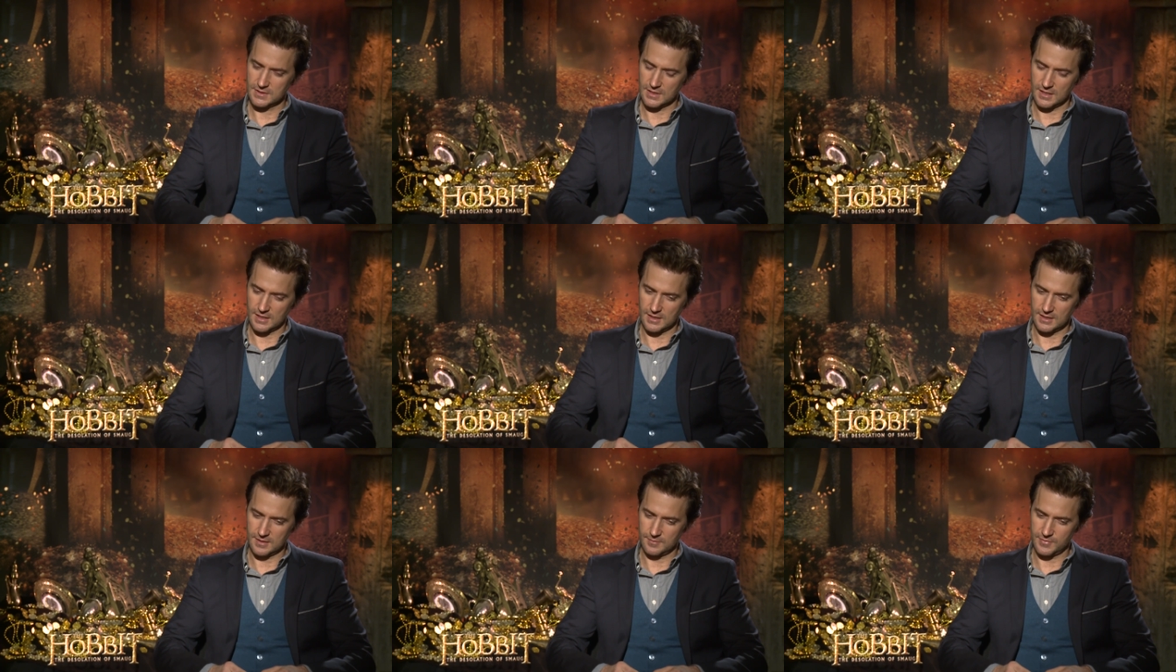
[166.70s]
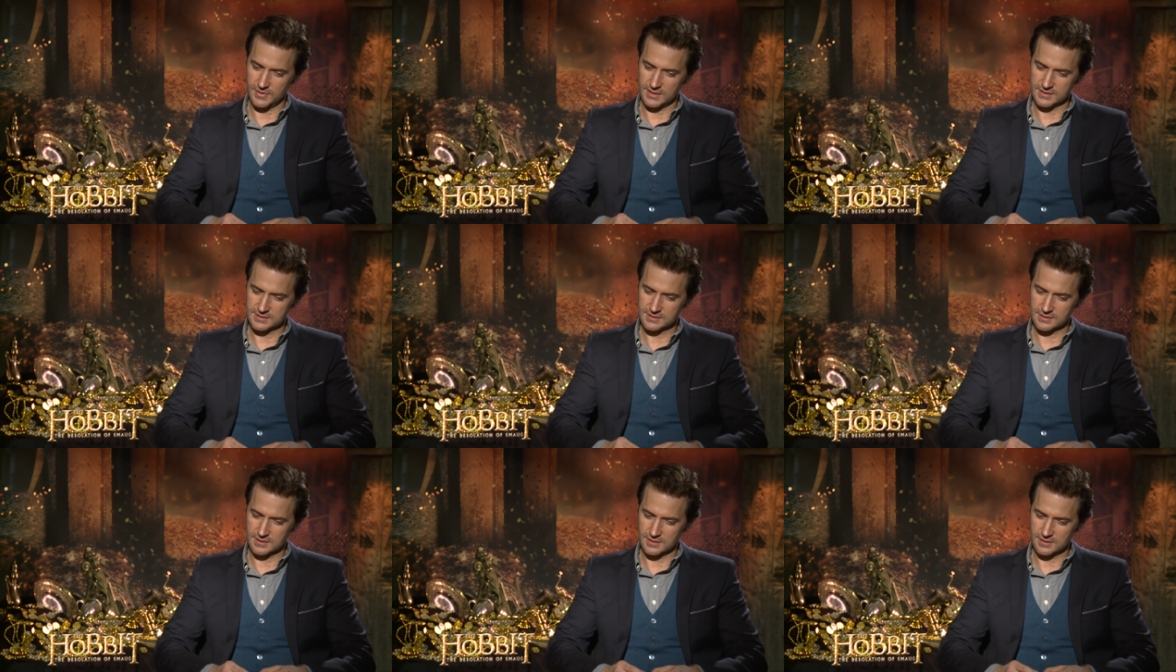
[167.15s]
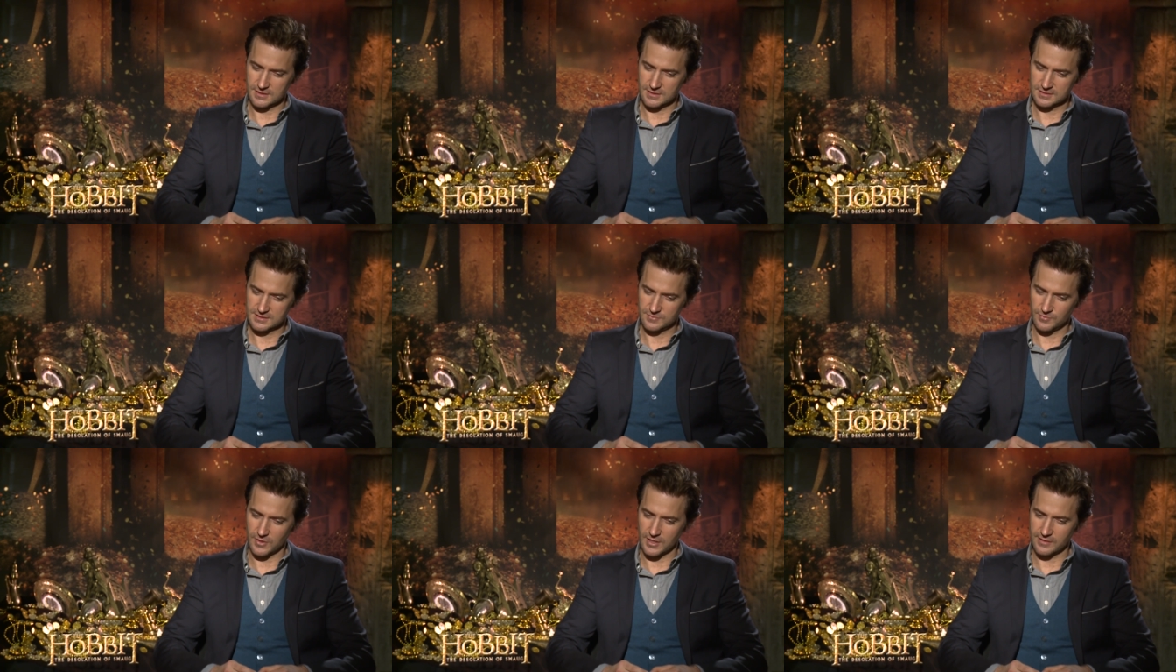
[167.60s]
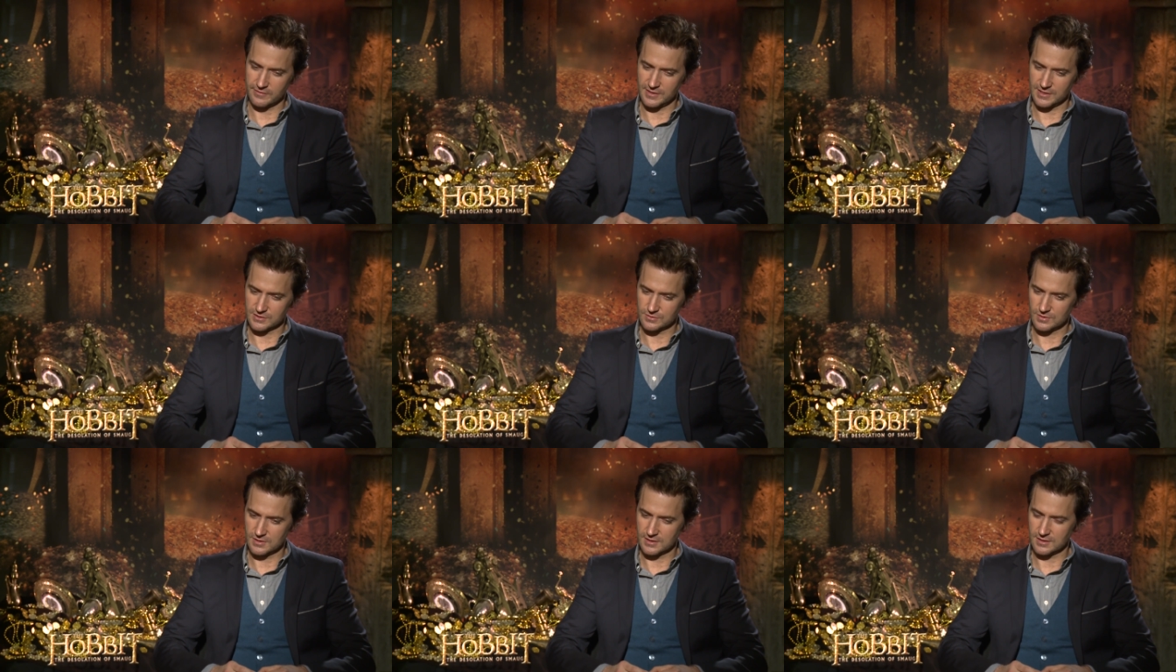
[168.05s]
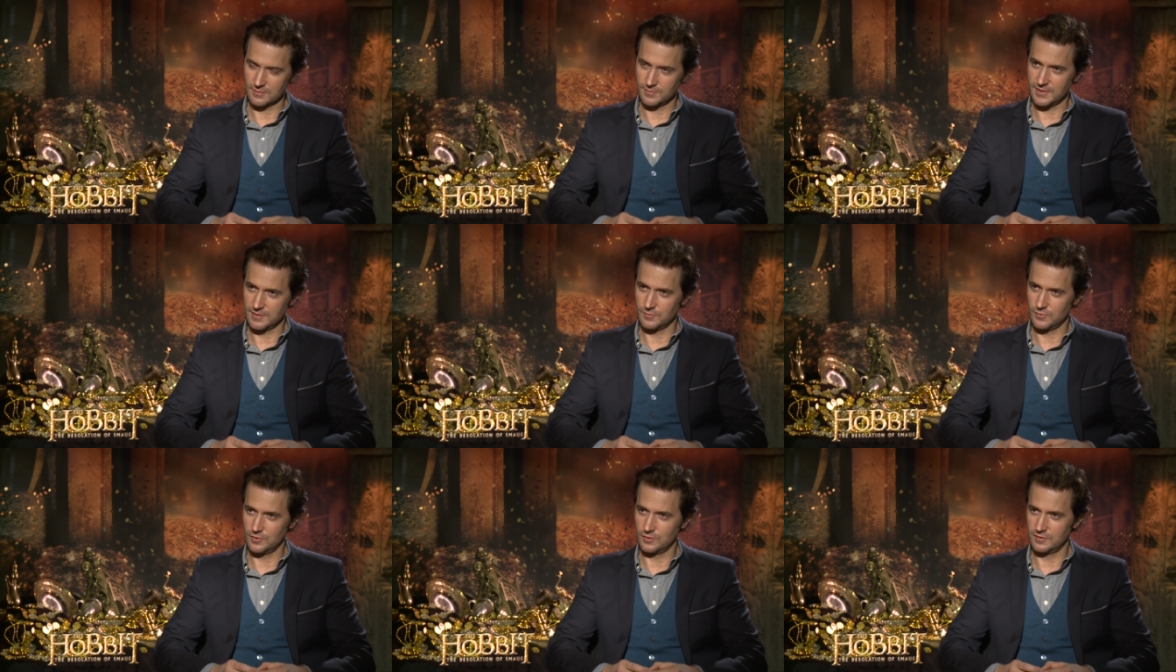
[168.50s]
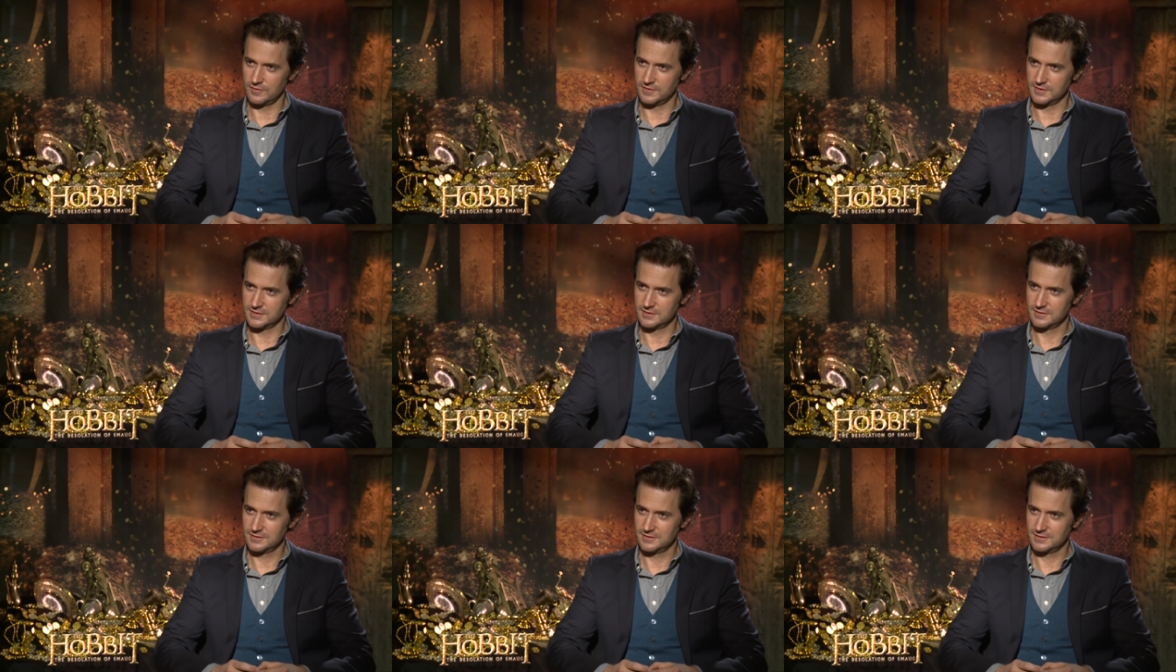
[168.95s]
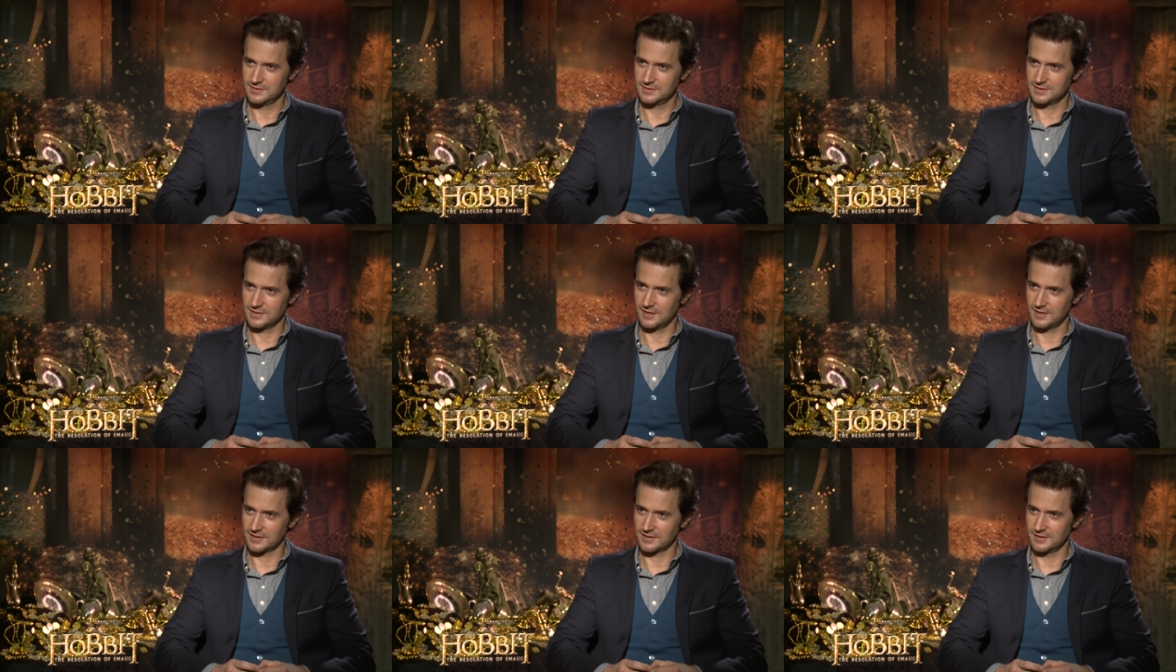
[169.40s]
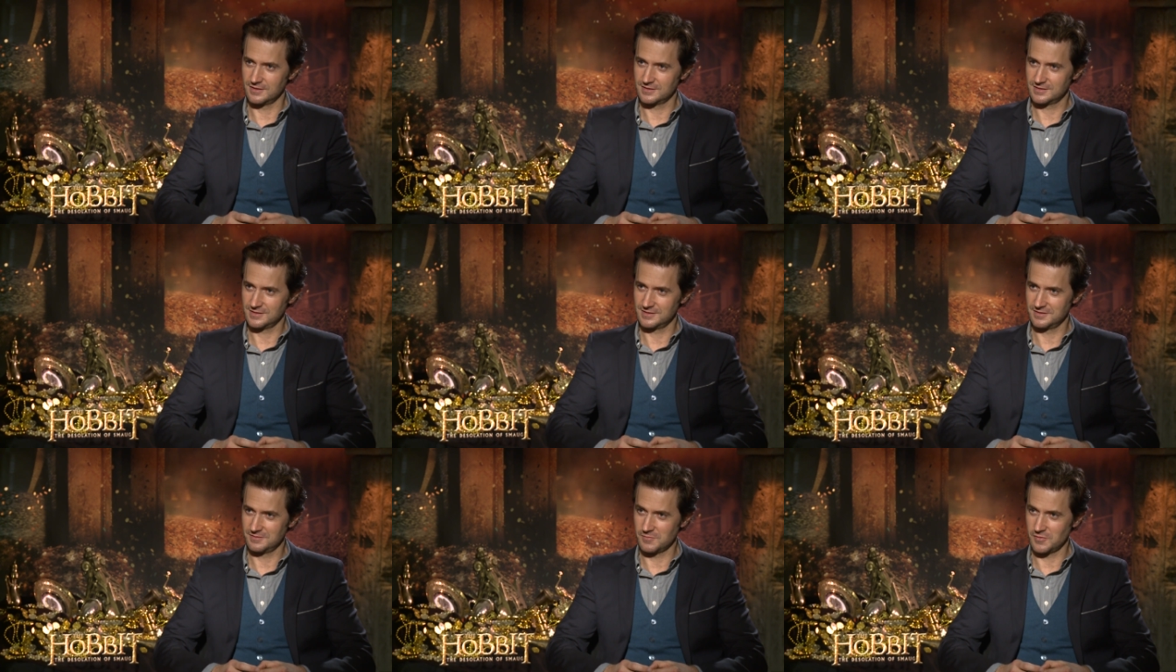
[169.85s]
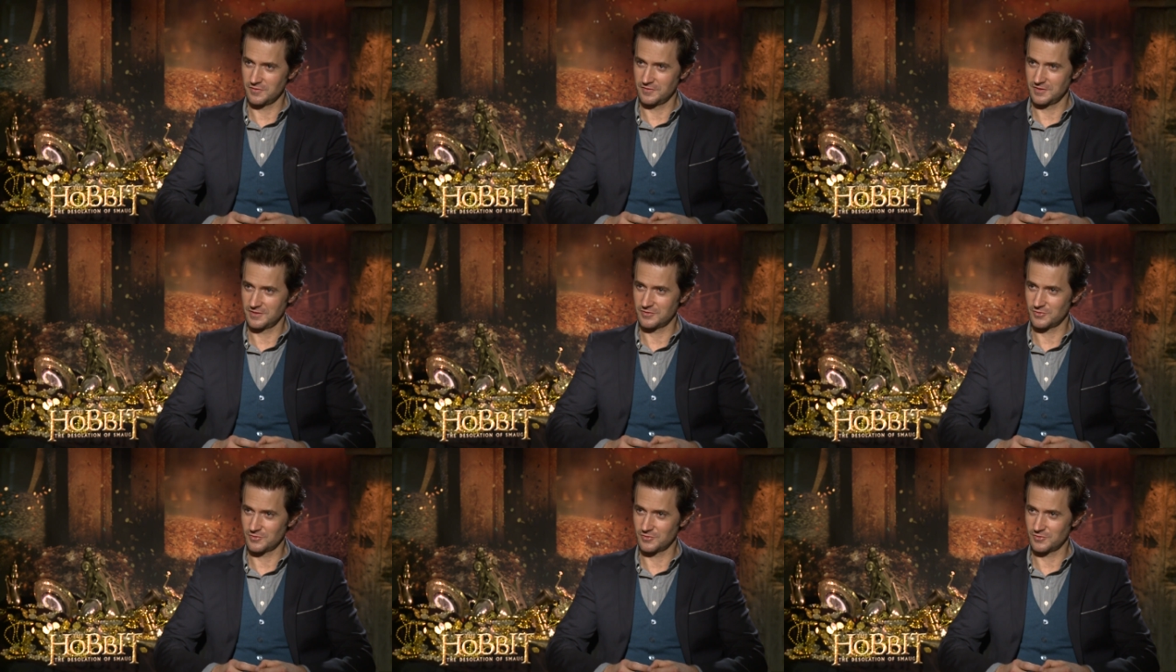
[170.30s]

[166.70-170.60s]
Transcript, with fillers: uh, but it's going to spiral into a little bit more of a darkness in yeah. movie